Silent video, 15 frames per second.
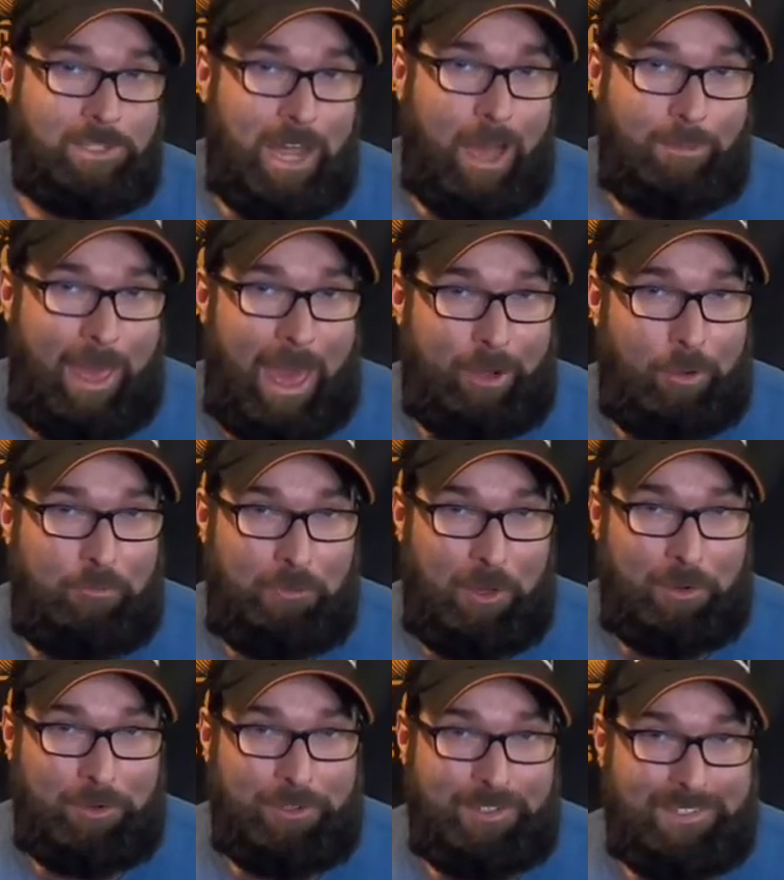it's time to add our
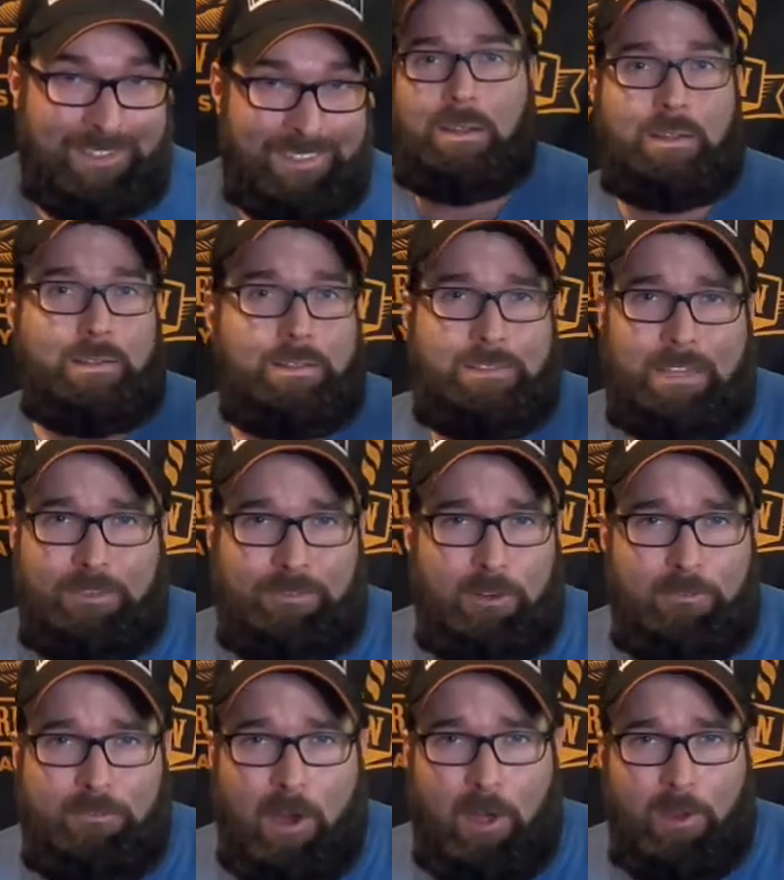funnel.
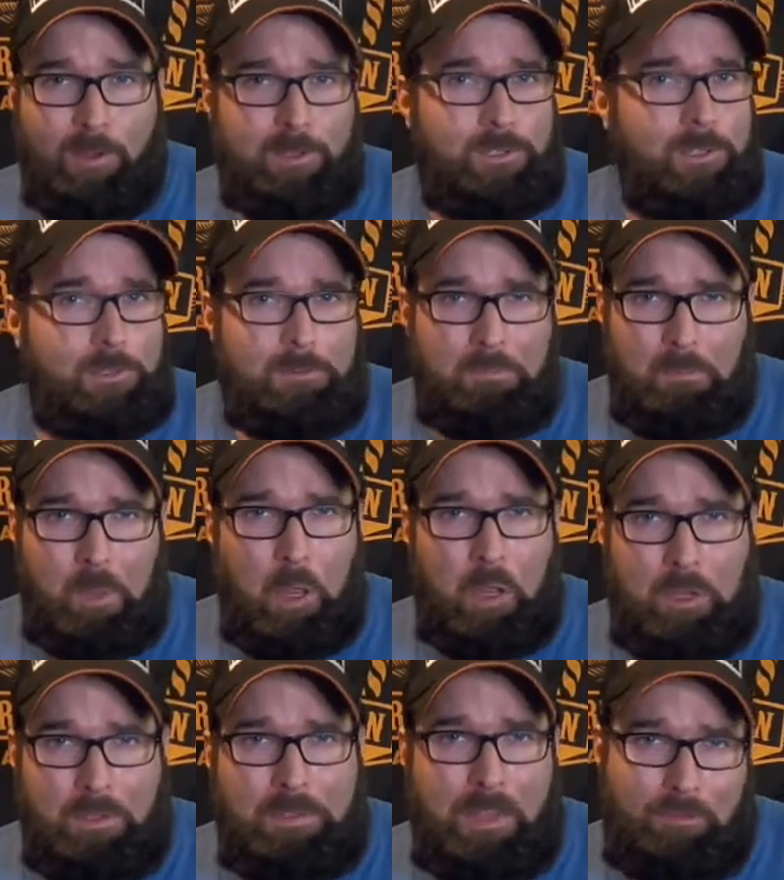Different funnels
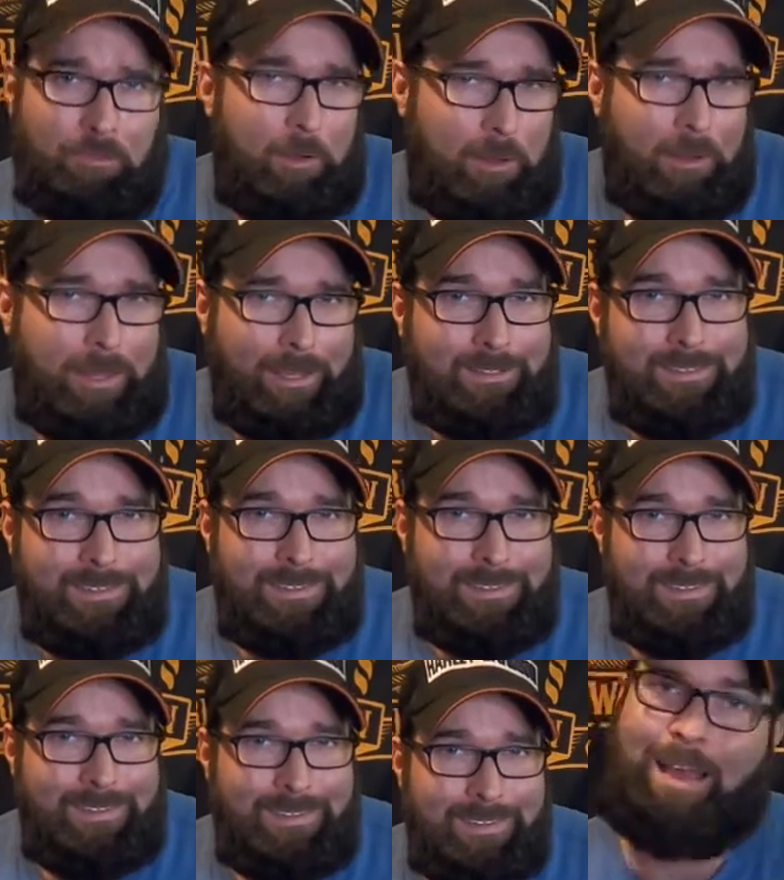look differently.
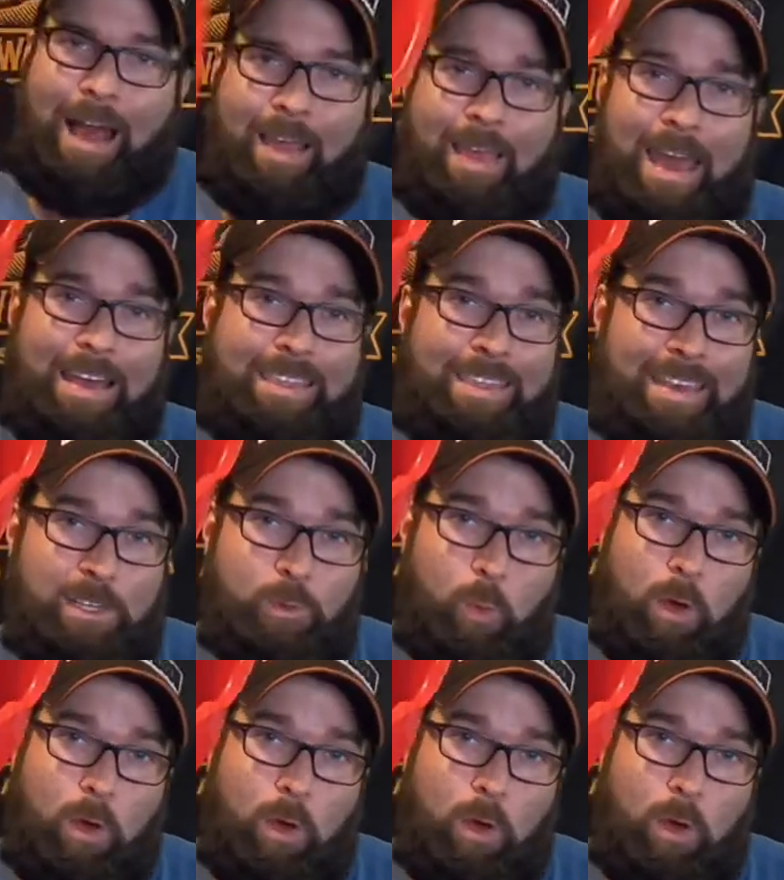I like this